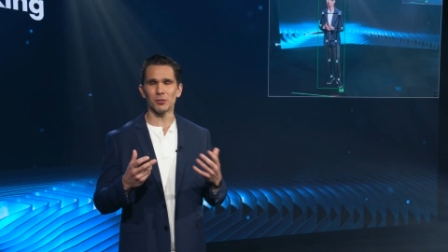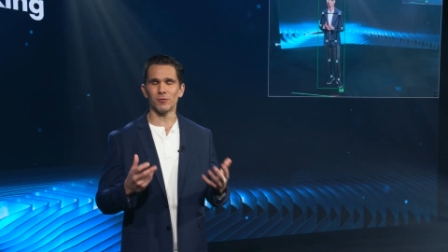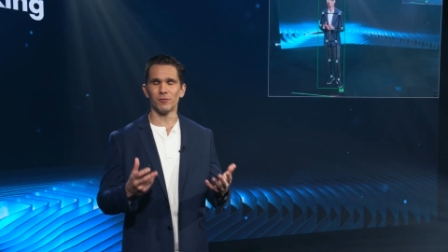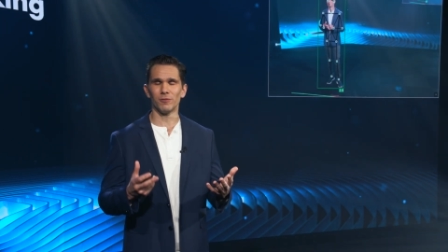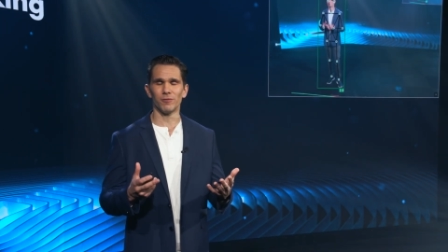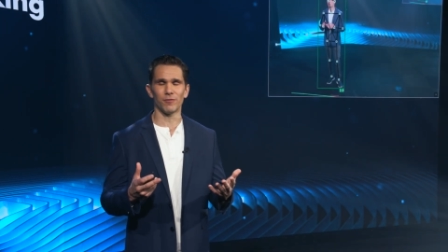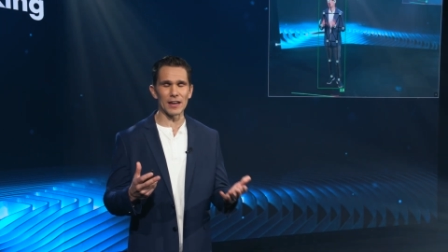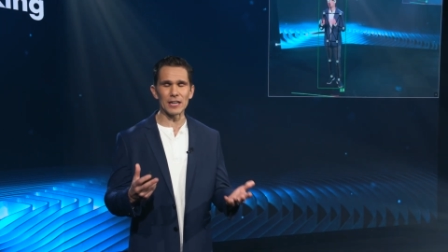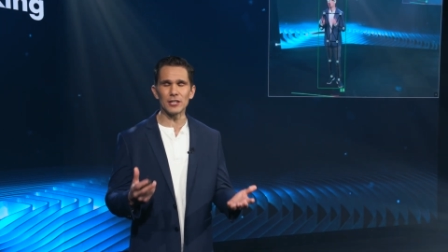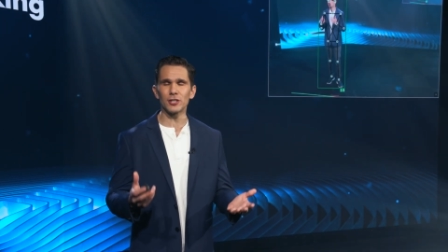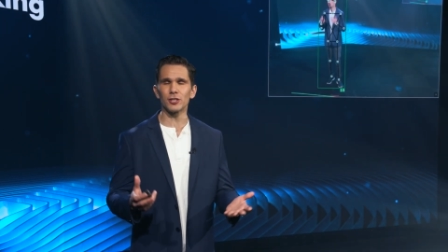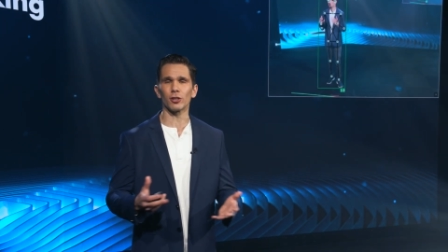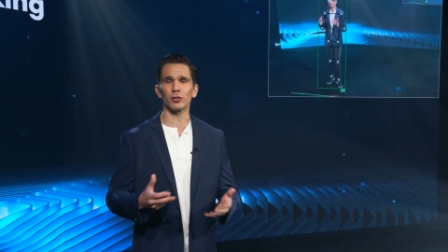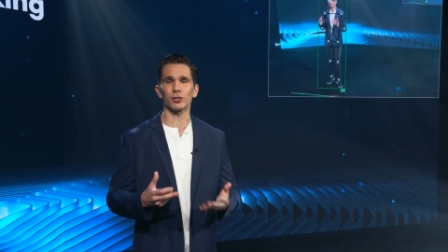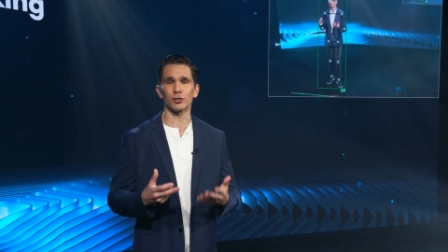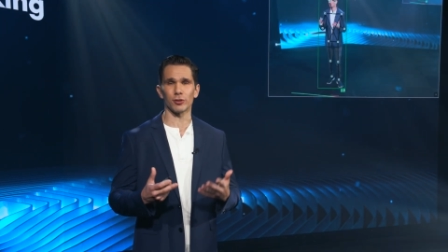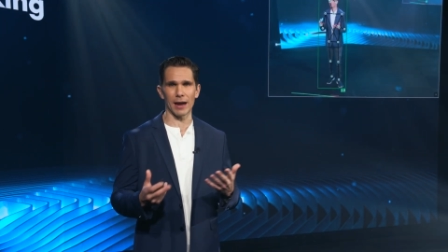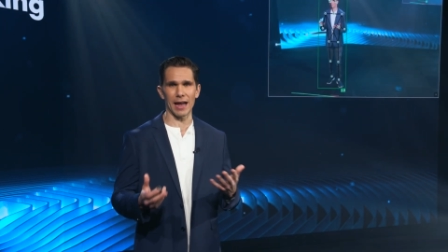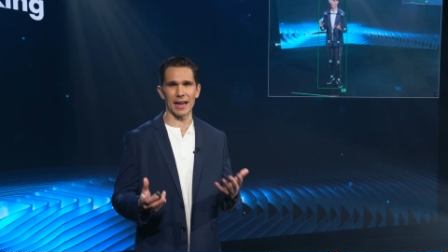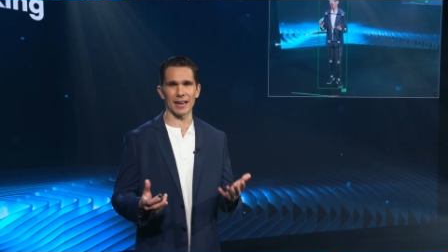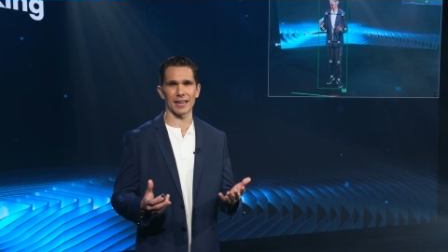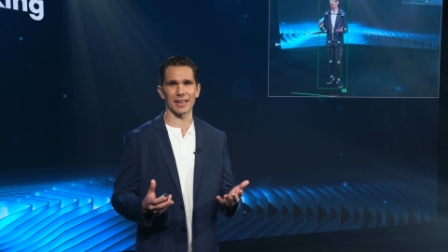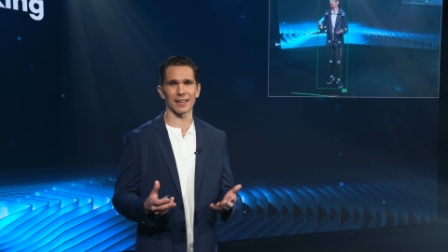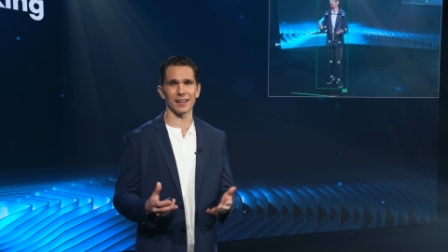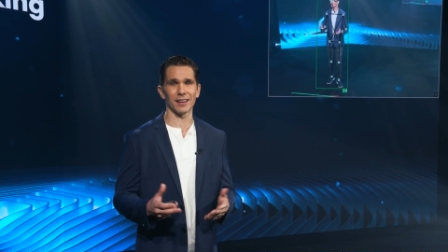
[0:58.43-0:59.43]
facial
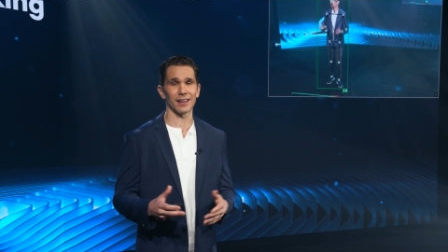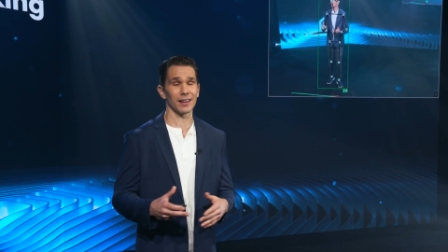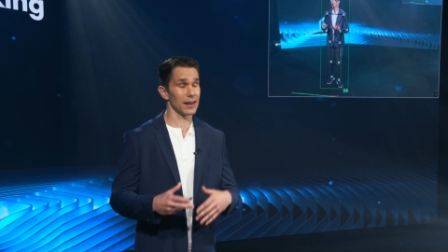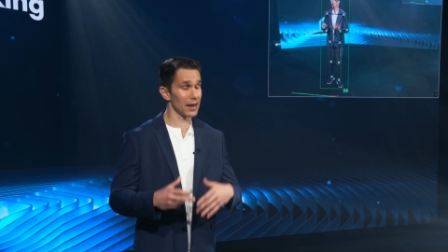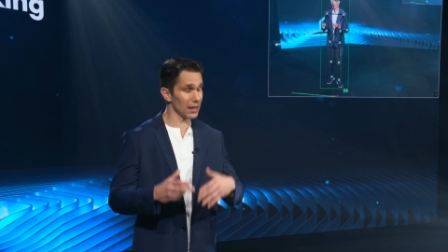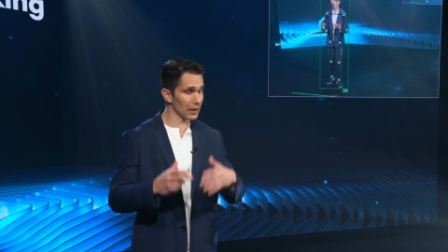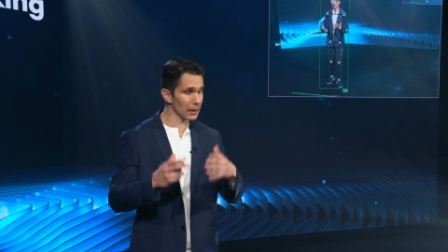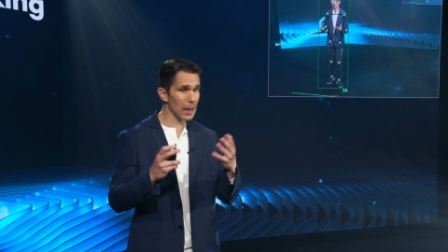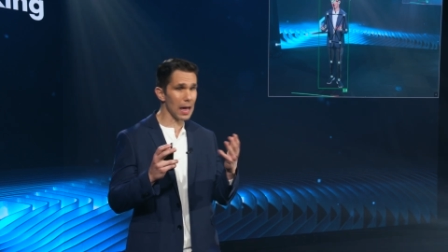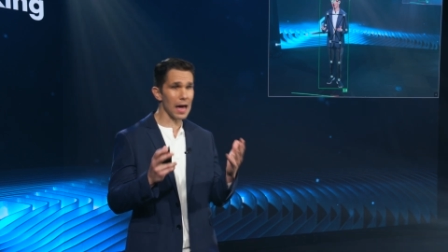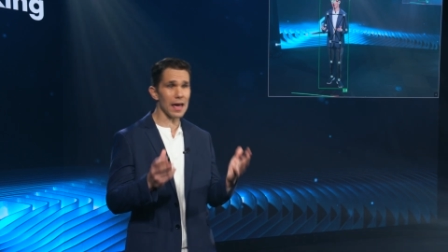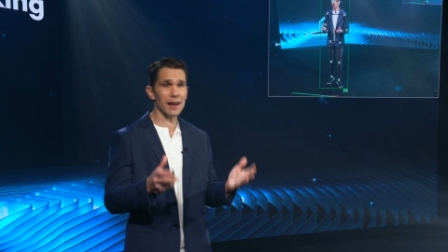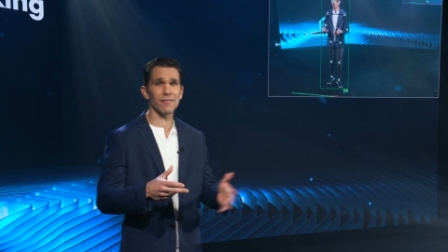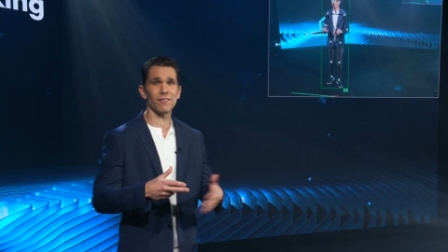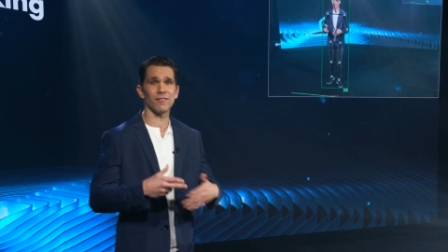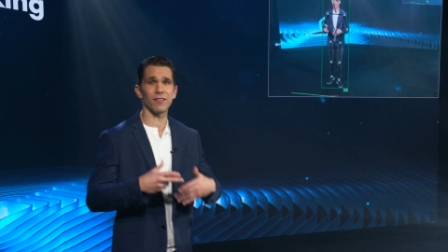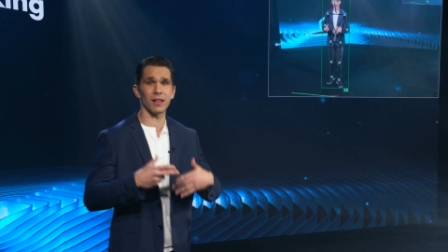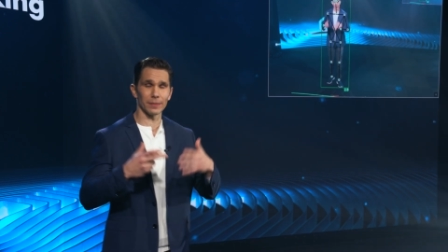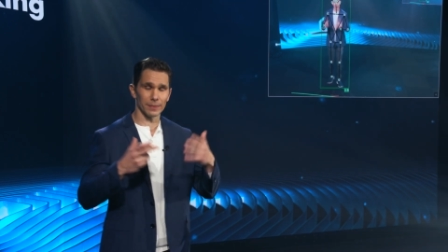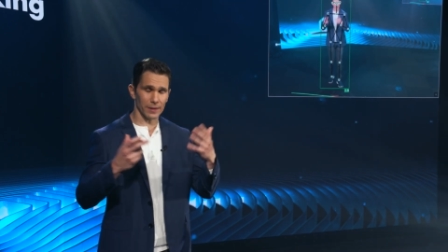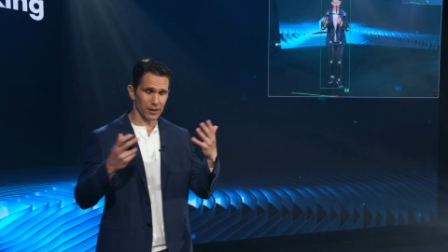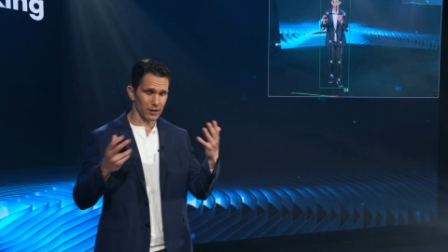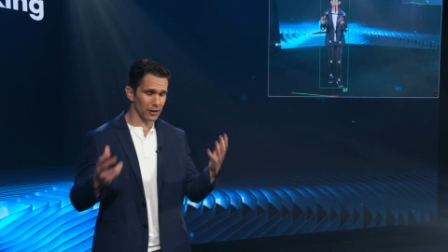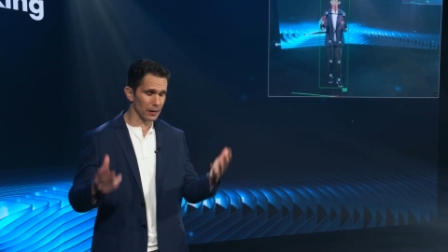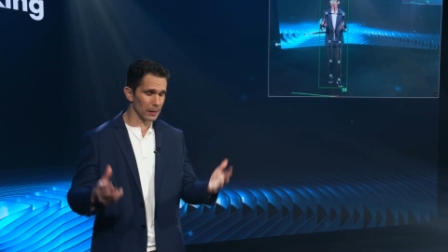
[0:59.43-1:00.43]
tracking, and a lot
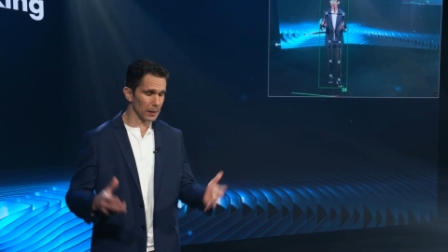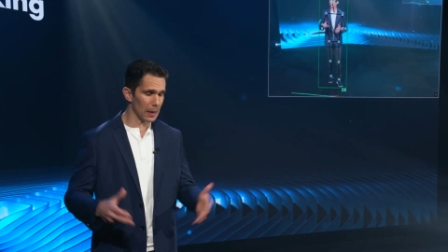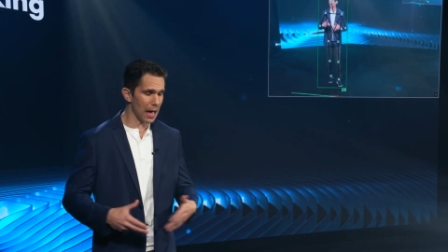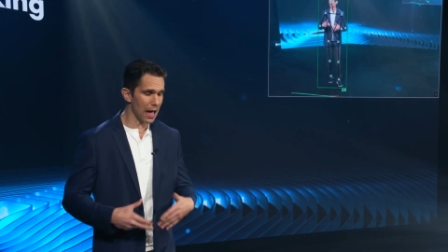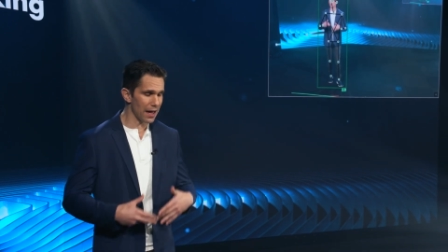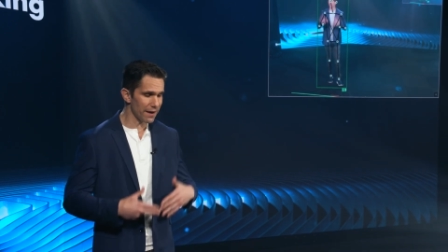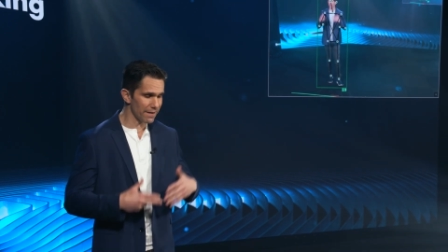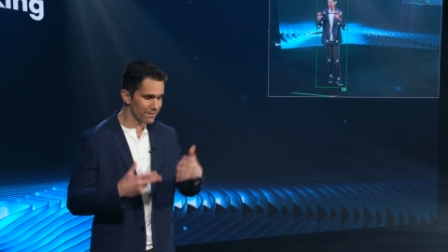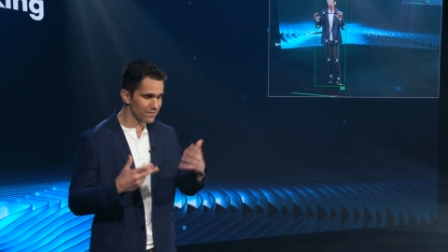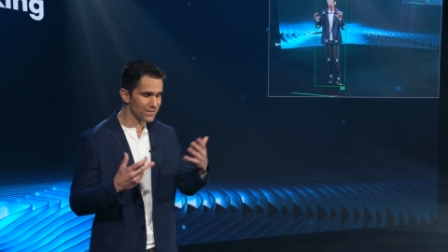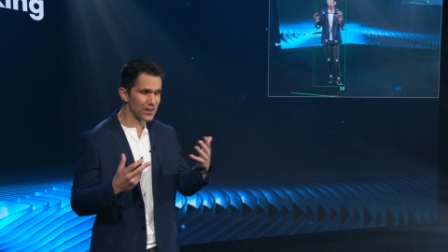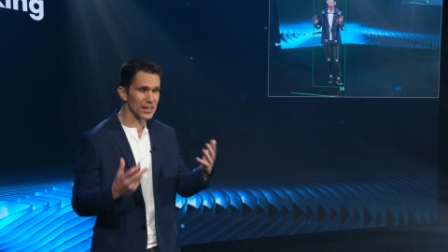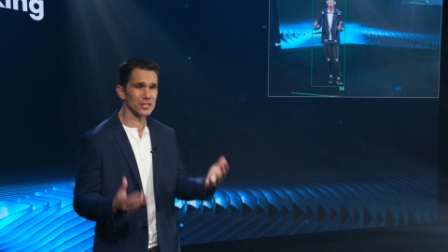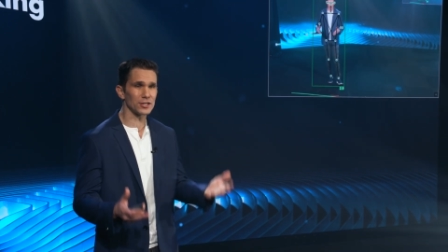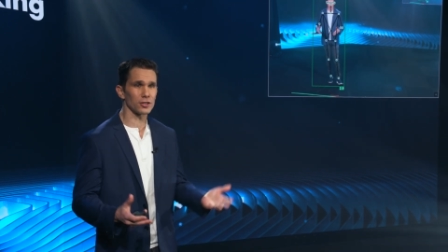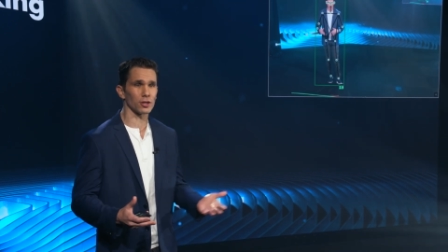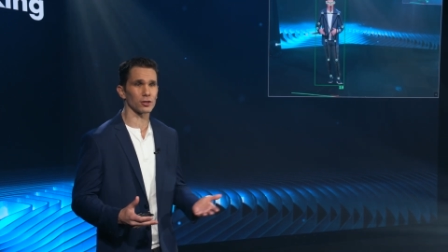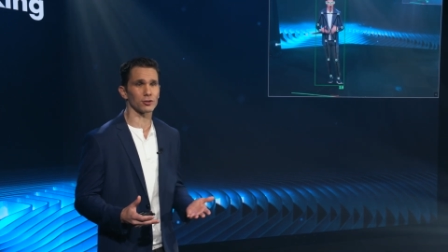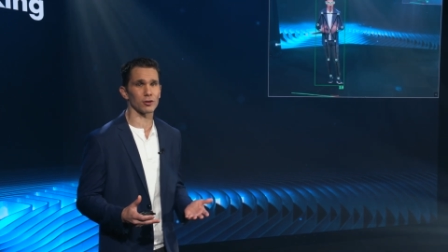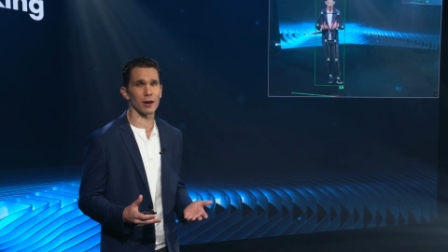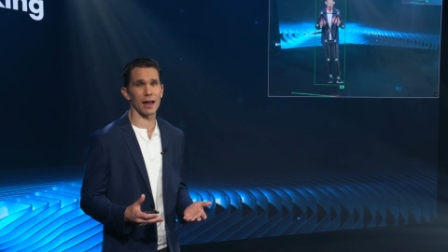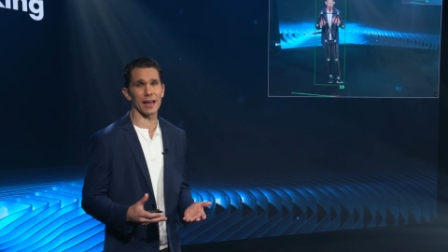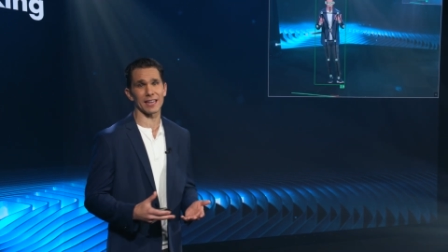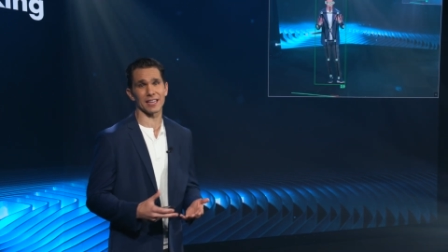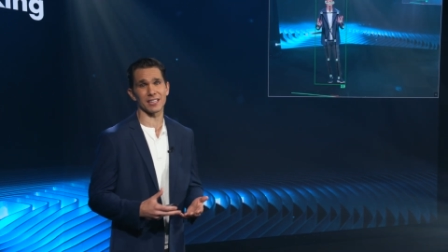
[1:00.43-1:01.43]
of there are a lot of facial
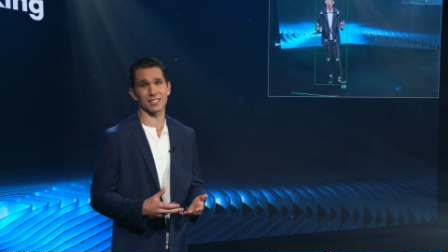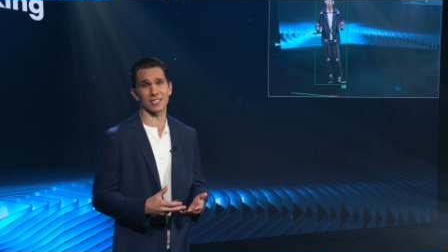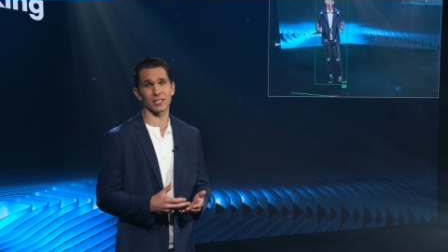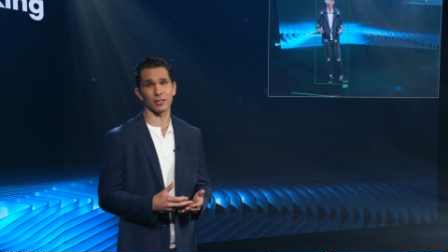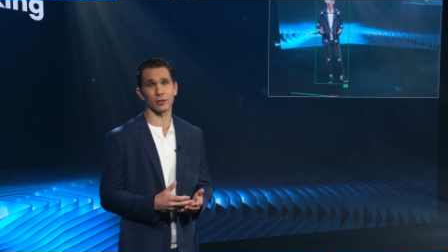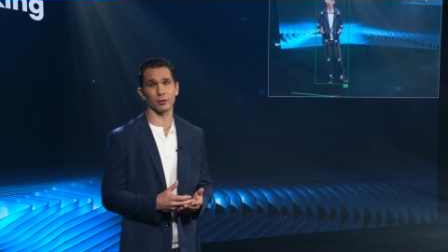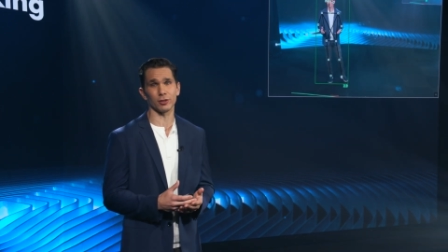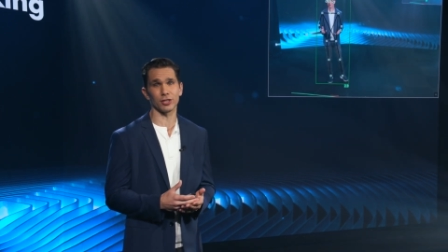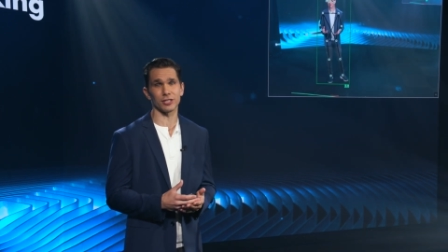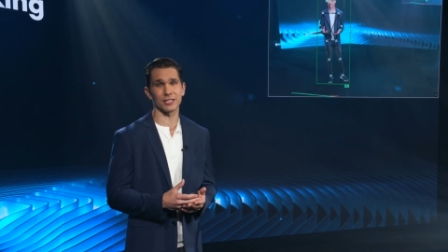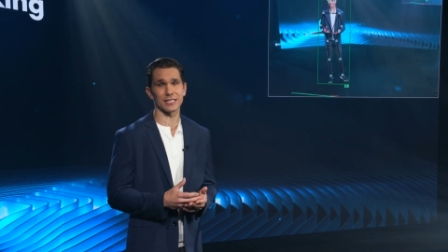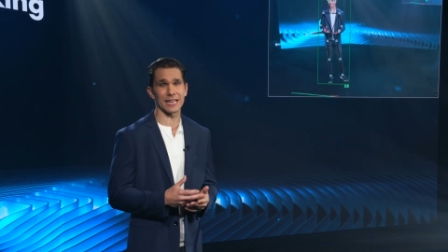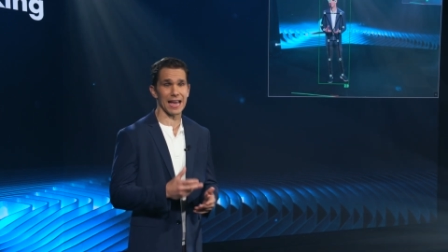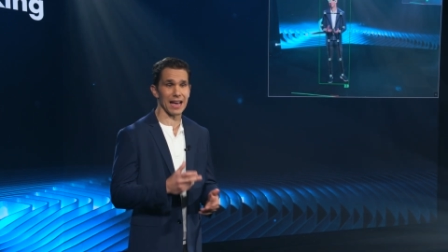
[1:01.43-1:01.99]
tracking solutions